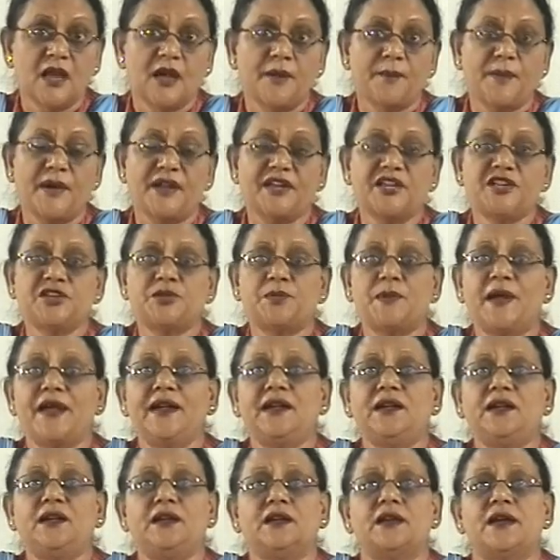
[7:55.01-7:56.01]

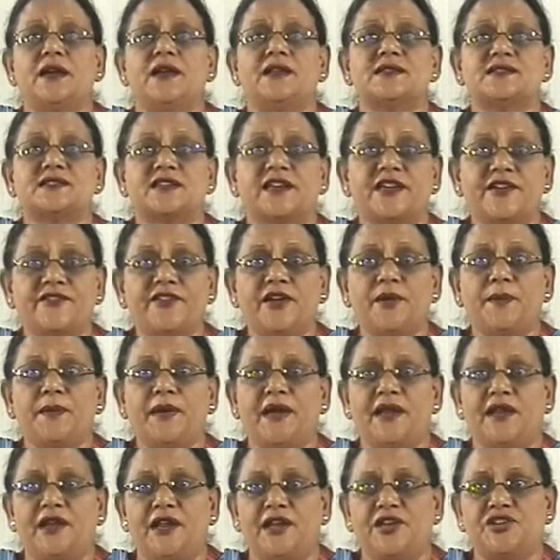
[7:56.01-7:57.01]
Punishment is given by
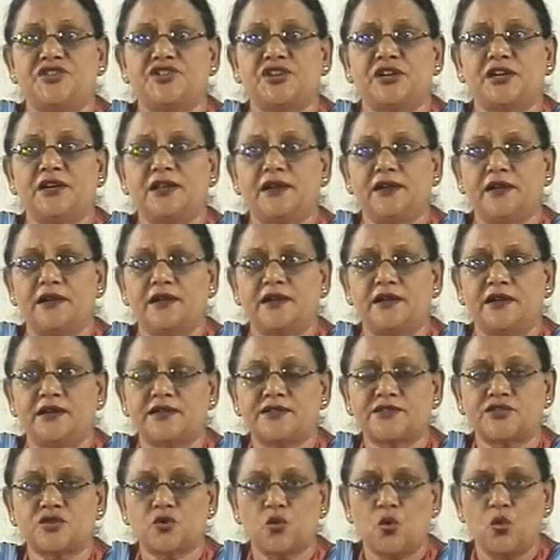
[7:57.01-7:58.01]
nature in
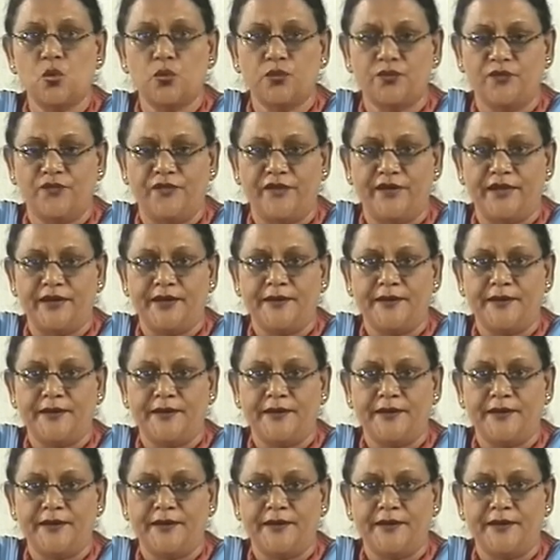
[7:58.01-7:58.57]
its own way.